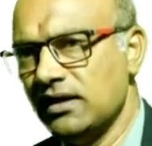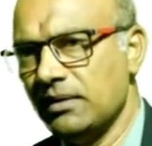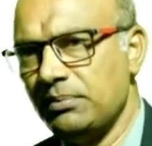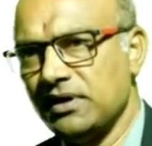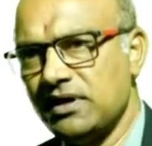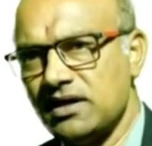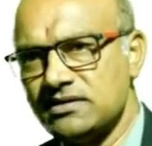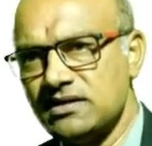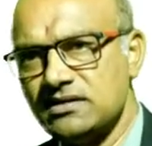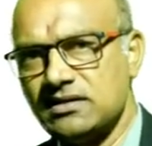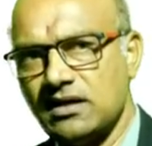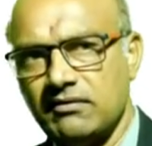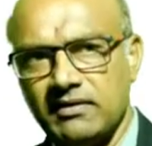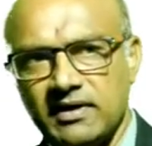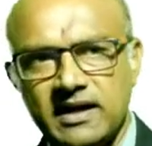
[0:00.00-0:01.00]
the precautions
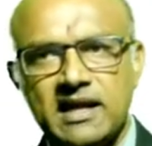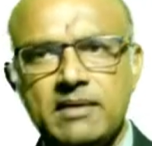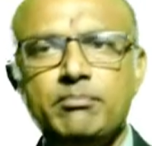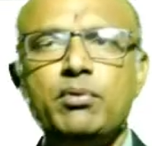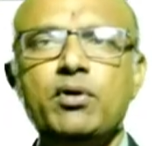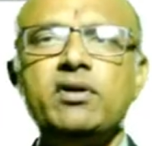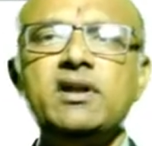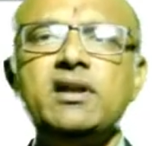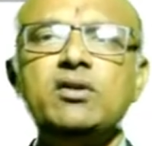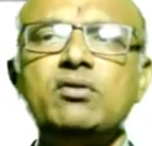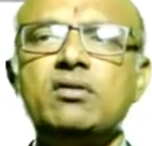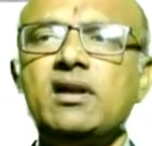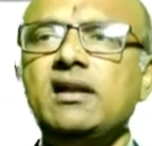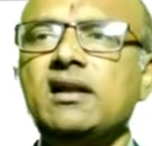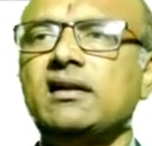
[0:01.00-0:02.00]
are very important to
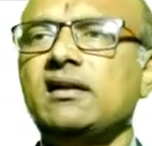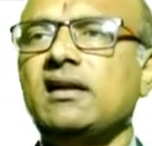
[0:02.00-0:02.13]
conduct